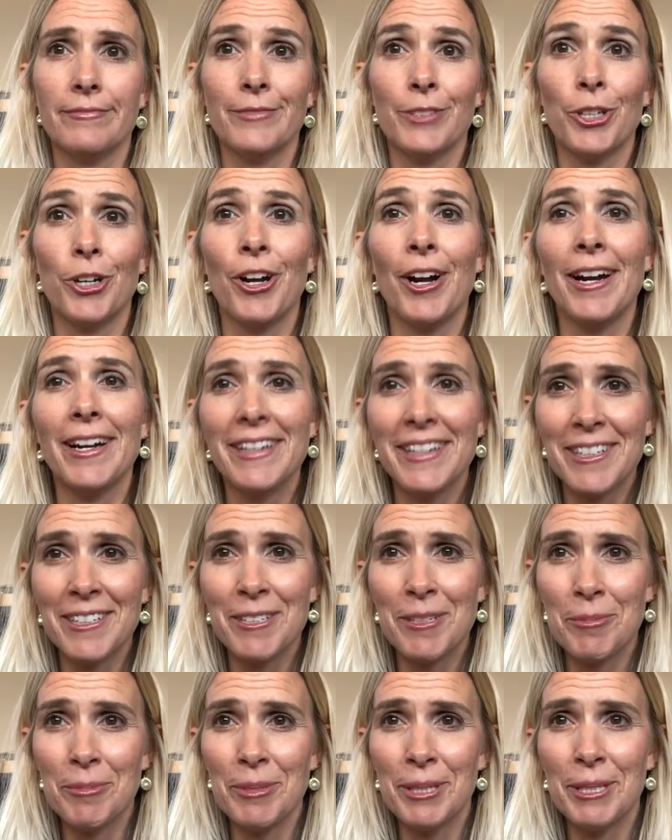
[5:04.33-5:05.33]
try not
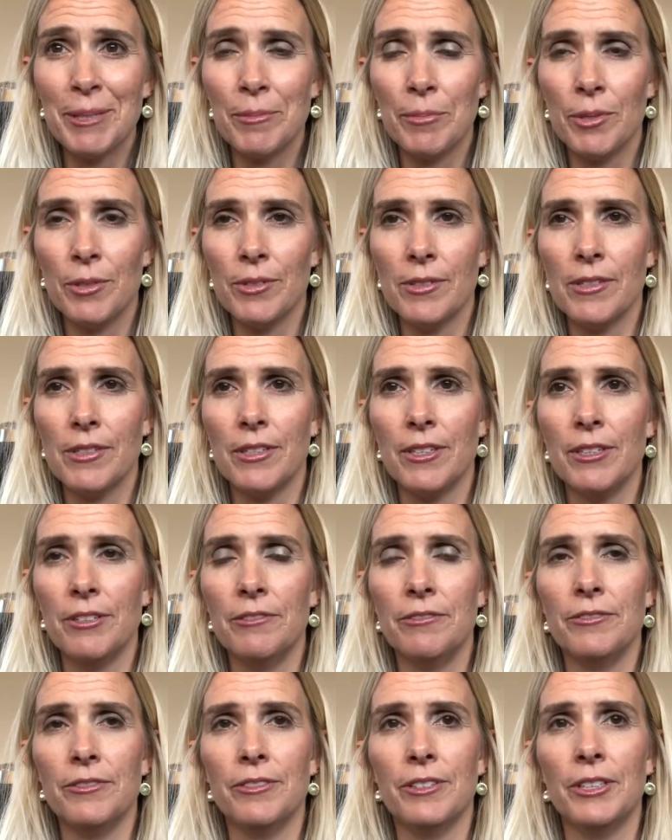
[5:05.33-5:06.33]
to be impulsive.